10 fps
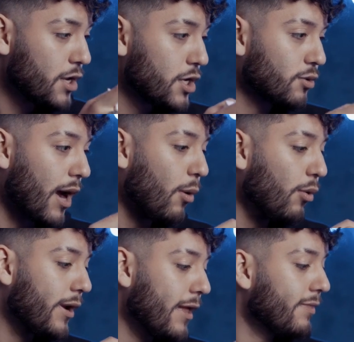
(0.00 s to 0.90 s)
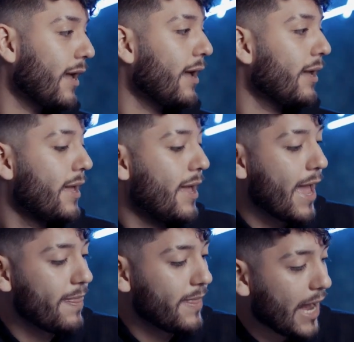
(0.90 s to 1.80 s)
So I will get that,
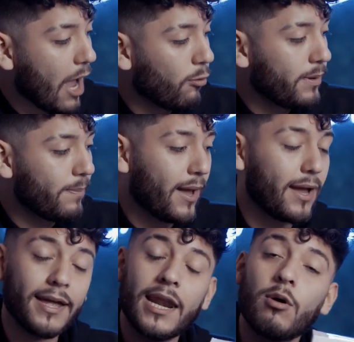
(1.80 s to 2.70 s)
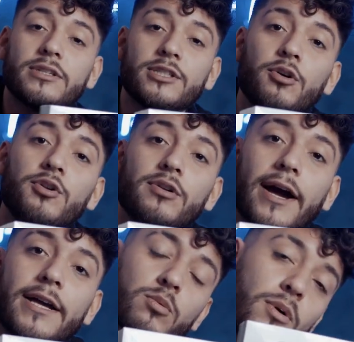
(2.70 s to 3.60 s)
and then I will be back and I will show you
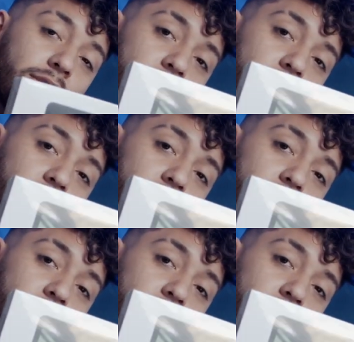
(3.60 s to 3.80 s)
guys what's